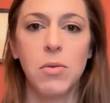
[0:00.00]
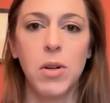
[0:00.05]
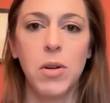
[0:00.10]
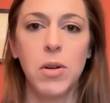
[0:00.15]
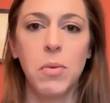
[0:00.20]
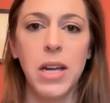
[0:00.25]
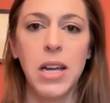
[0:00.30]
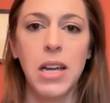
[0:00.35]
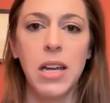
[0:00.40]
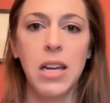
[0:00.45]

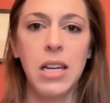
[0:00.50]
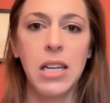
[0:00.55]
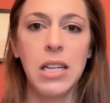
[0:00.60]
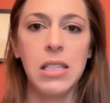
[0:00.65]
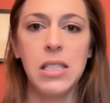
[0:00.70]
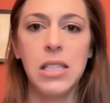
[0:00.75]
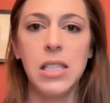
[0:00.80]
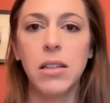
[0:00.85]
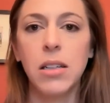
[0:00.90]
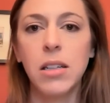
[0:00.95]
When we
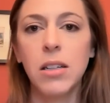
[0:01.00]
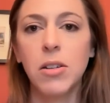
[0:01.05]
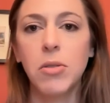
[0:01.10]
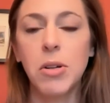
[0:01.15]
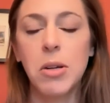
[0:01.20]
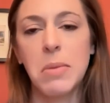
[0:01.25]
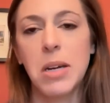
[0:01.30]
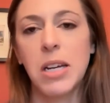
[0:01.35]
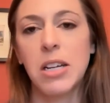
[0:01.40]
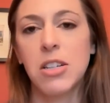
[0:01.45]
eat cereal,
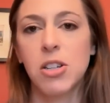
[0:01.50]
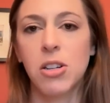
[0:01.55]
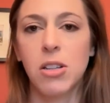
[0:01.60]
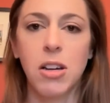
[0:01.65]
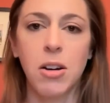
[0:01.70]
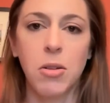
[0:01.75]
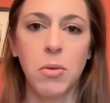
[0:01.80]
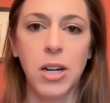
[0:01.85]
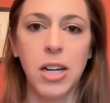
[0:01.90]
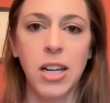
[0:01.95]
we make sure
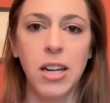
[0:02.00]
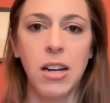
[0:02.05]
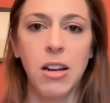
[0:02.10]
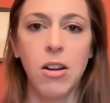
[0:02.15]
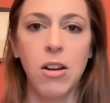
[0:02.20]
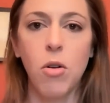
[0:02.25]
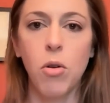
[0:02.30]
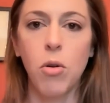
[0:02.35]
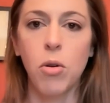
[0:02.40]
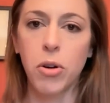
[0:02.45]
that we're getting whole